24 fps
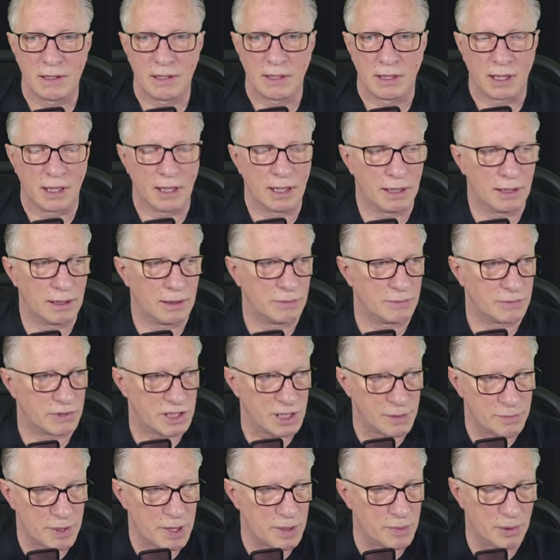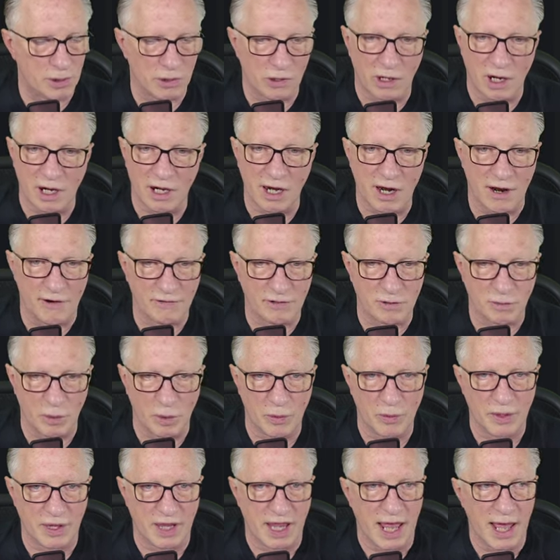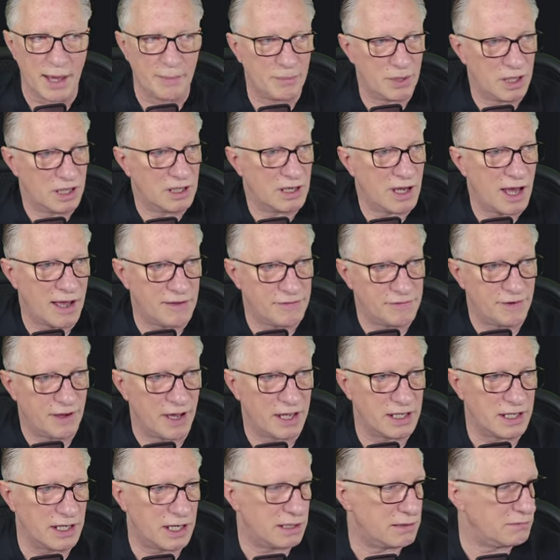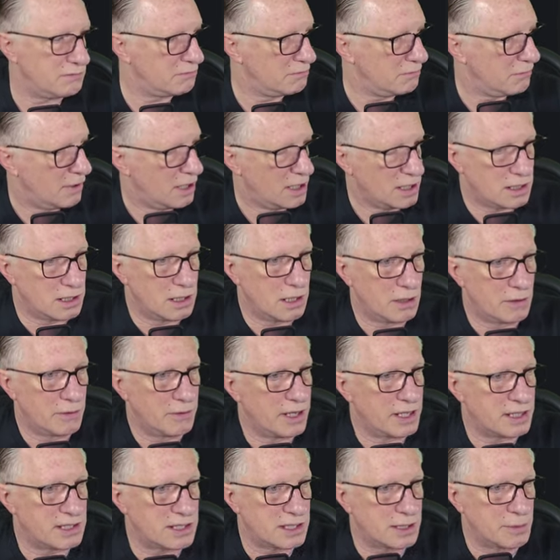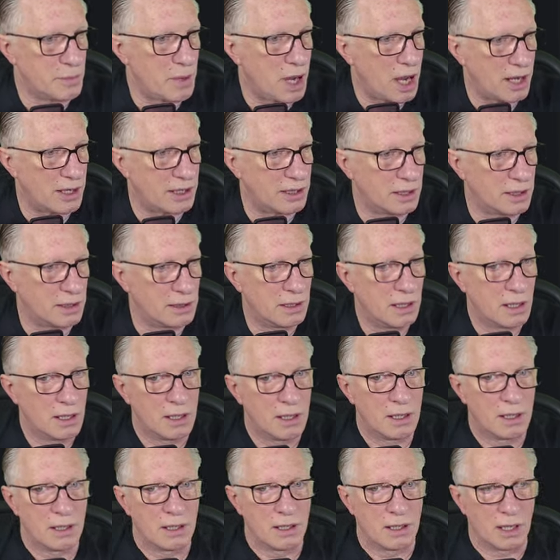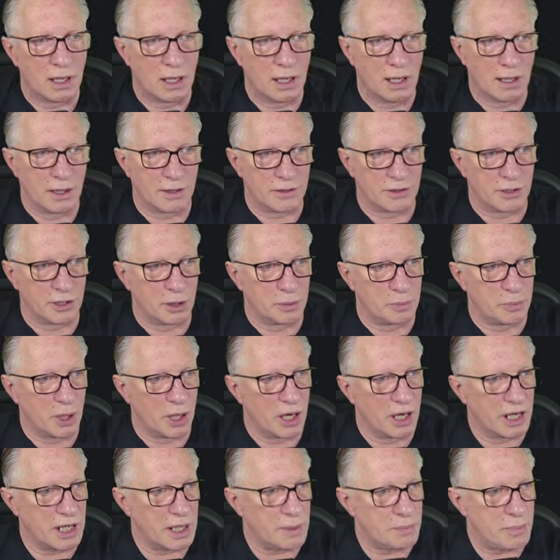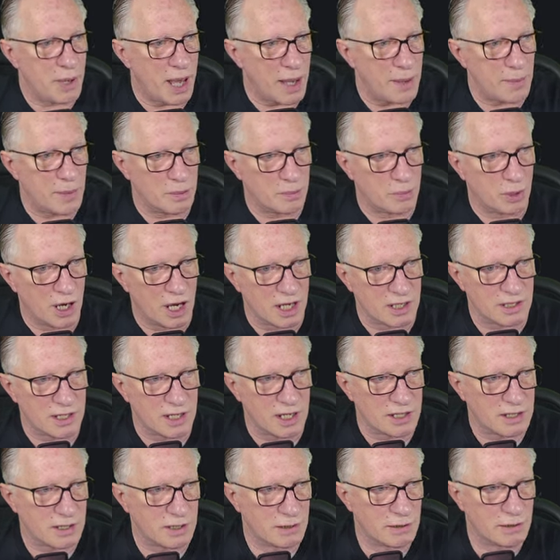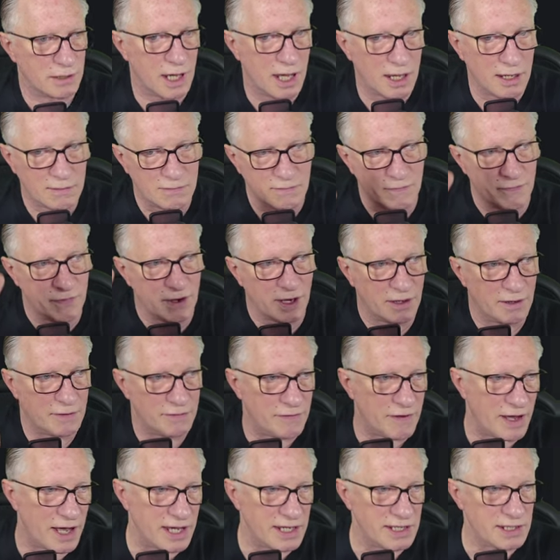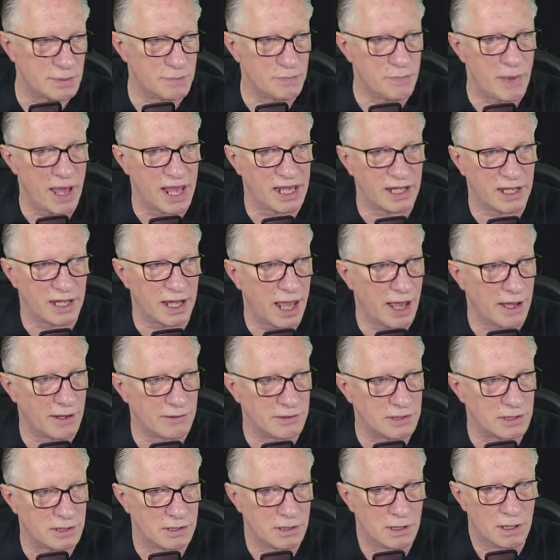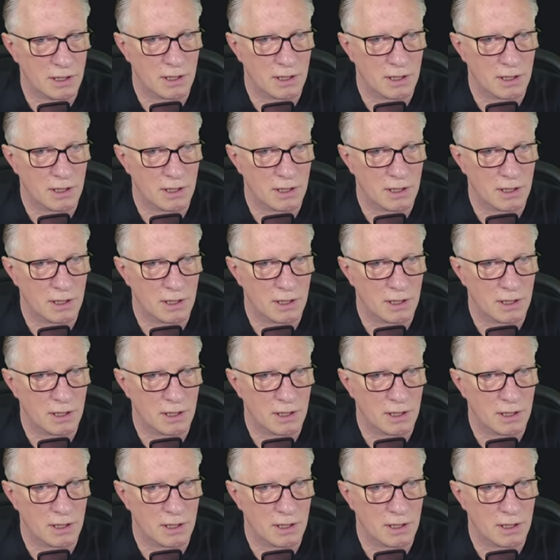Some people are uncomfortable with that, but I find it, you know, it's the modern third-party payment processor that verifies bank accounts,